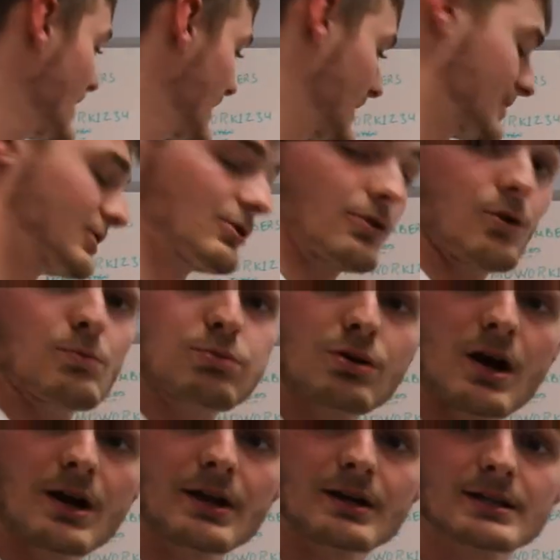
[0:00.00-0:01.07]
it's your own
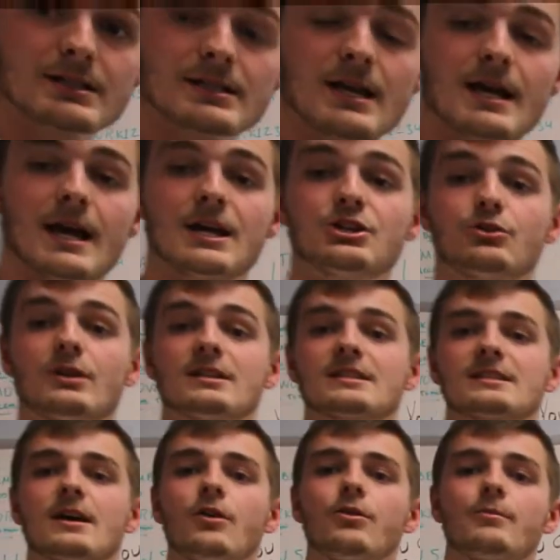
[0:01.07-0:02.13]
products, and you can
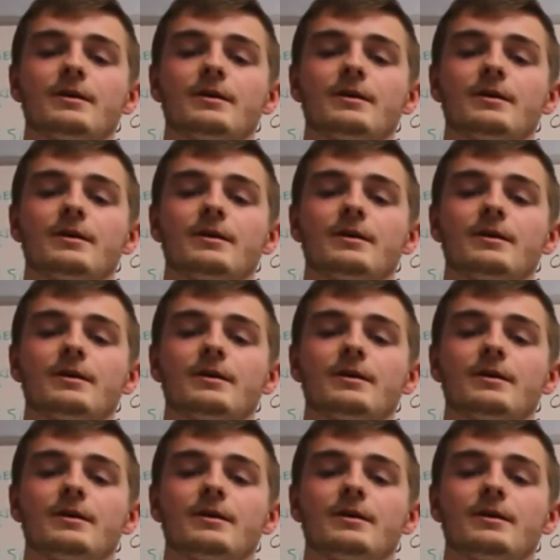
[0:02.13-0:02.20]
sell the